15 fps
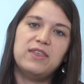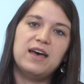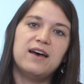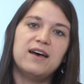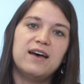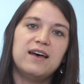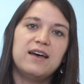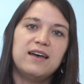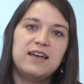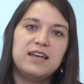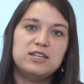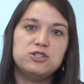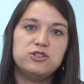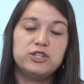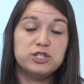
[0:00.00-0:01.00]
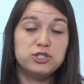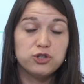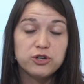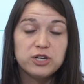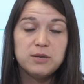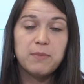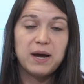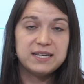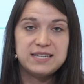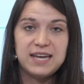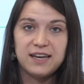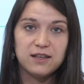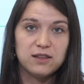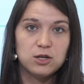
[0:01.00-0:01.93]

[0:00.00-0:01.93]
the journey might take a